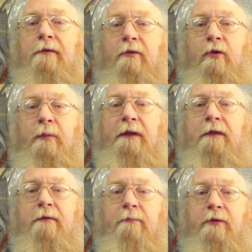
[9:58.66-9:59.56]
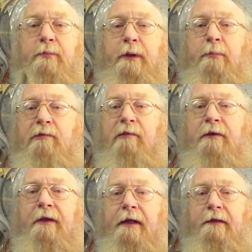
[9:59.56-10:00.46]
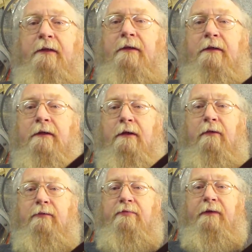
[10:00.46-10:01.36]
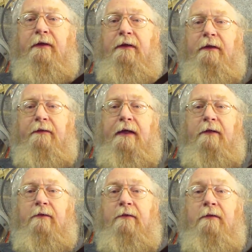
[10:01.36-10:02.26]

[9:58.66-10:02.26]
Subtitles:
Normally, most people are right-handed, hold a file like that.